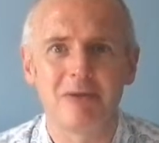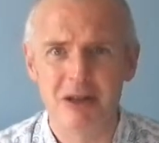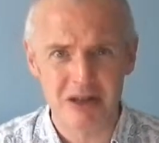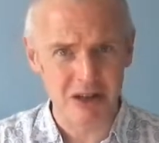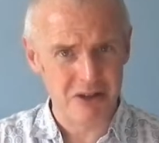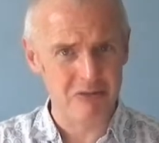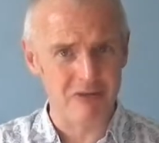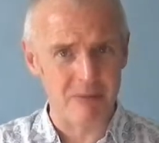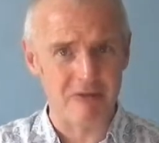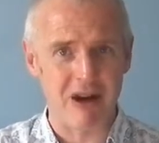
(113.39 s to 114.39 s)
Do they still do
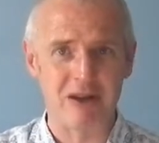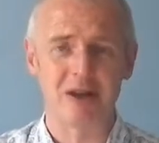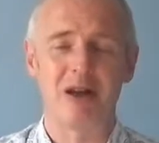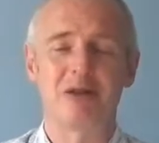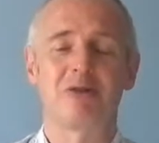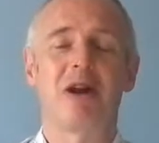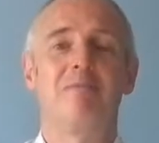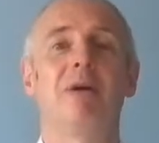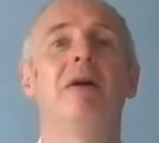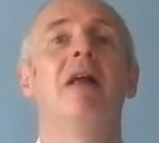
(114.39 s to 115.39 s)
rum and raisin ice
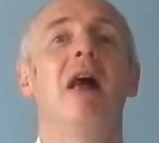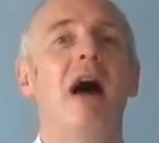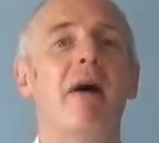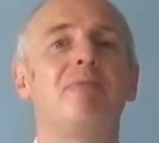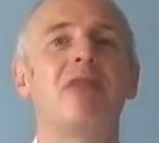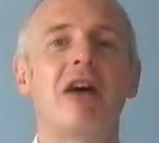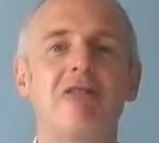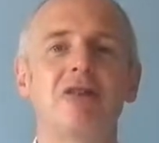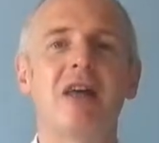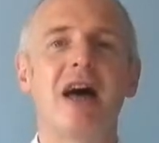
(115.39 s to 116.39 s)
cream? But
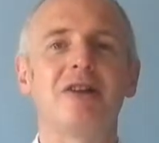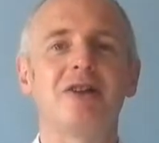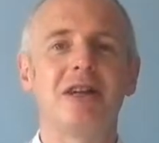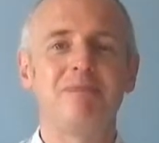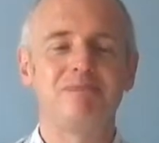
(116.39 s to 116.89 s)
there is that.